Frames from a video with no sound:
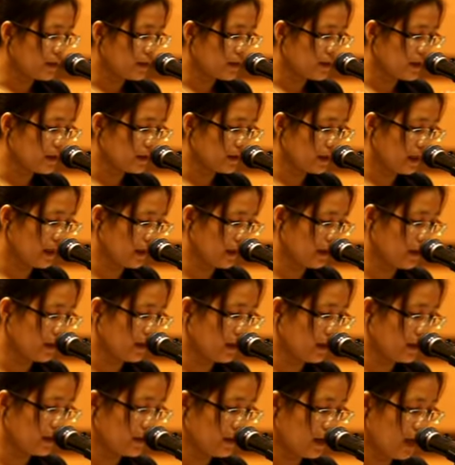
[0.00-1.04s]

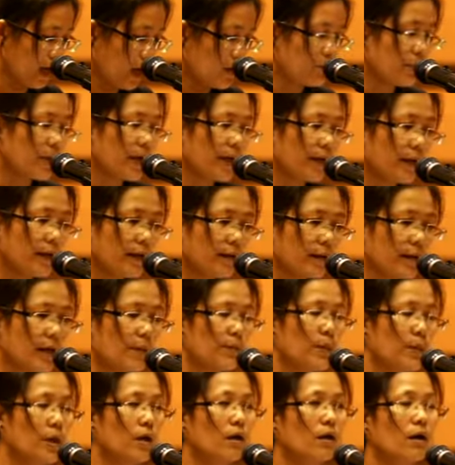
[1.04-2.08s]
With that,
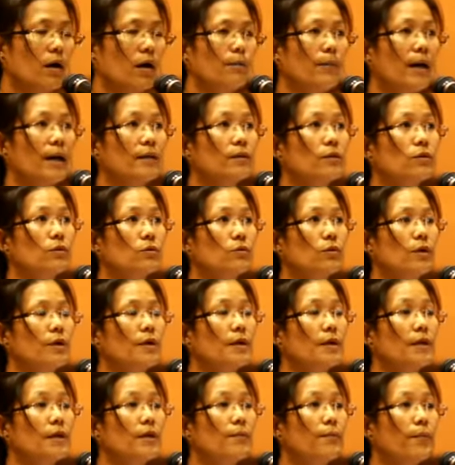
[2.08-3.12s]
we can
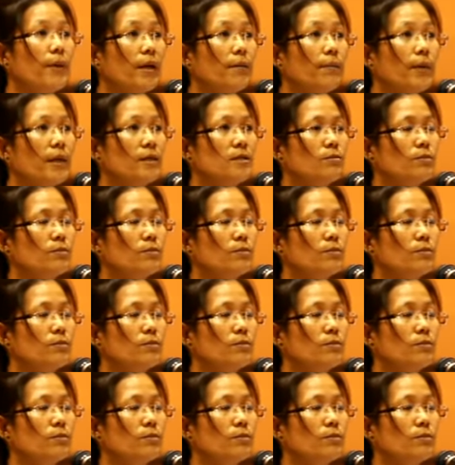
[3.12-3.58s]
see that